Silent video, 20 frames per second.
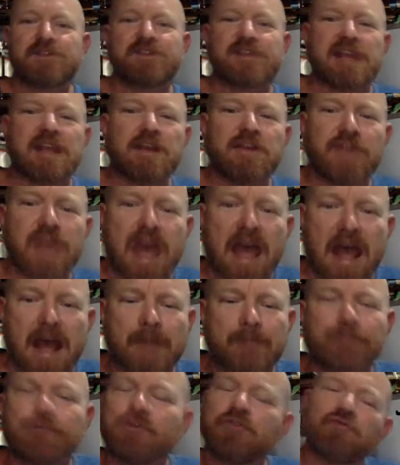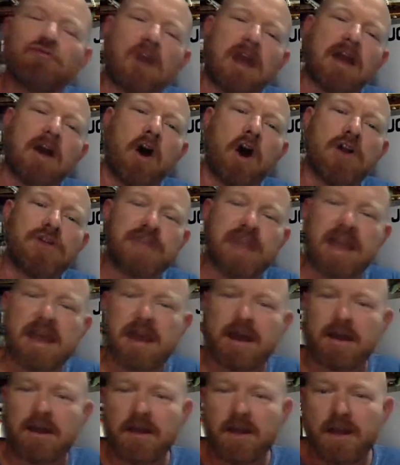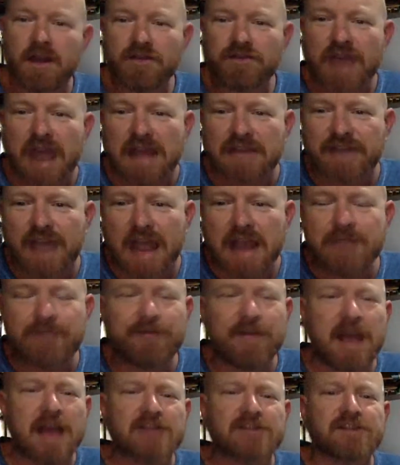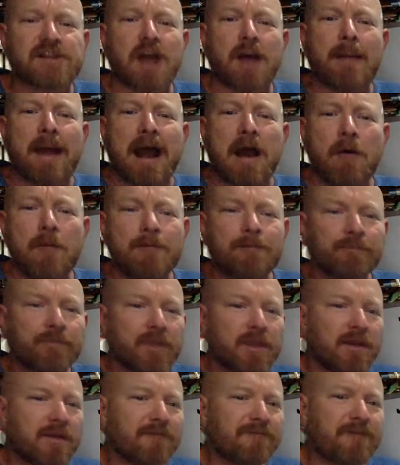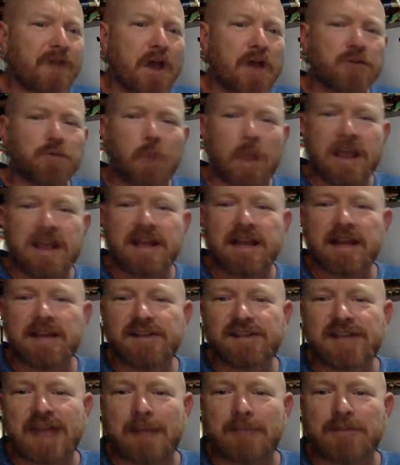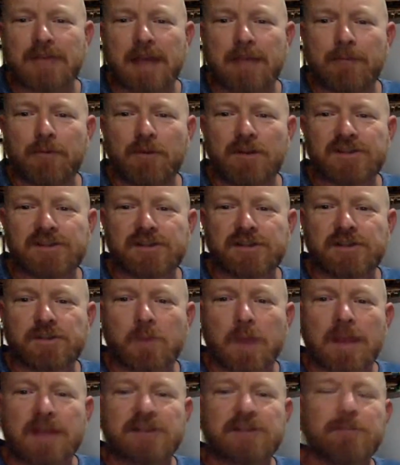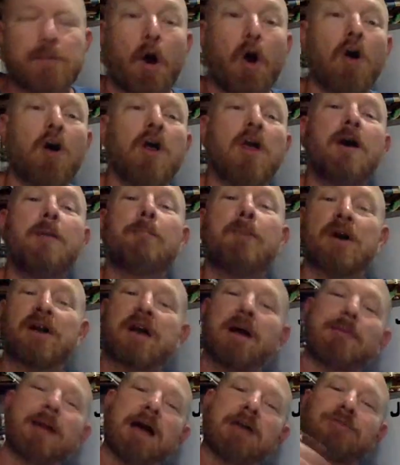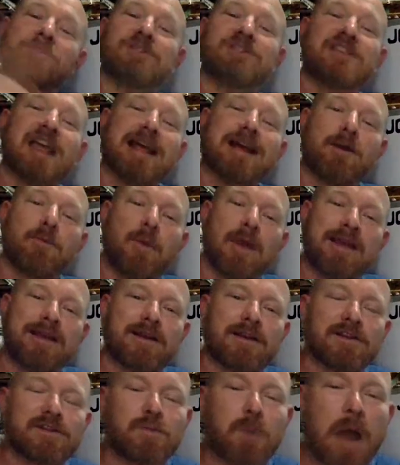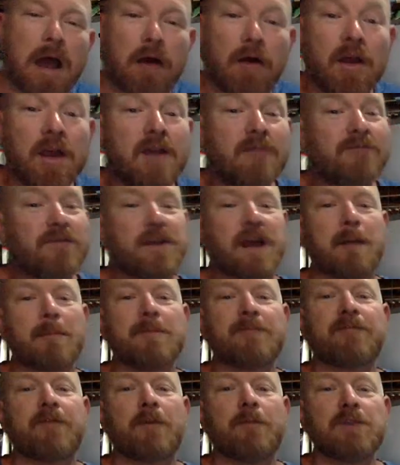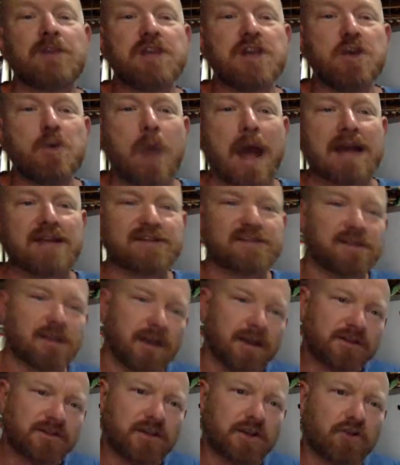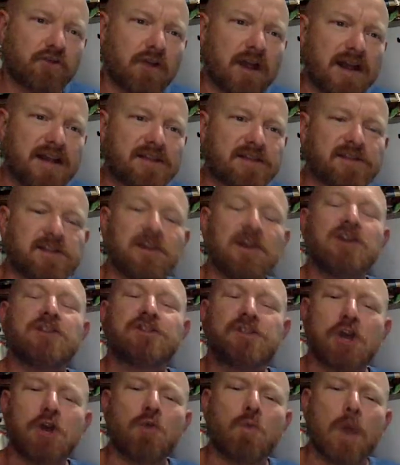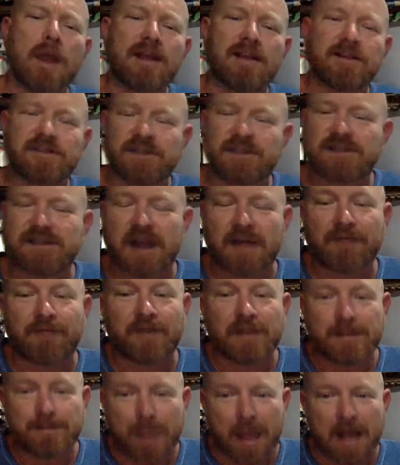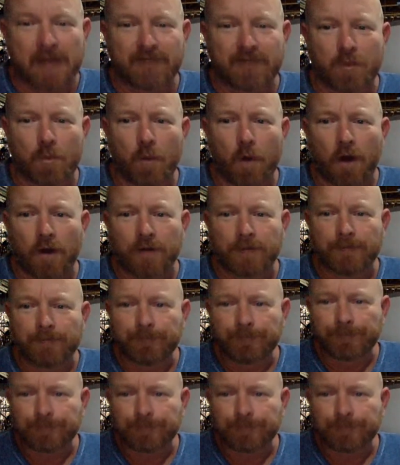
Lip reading: See you there. Great idea there, Dave. Yes, come out. Third week in September is the sweet spot, but come out the second week as well. If you're coming from the US to Greece, 2 weeks is definitely better than one.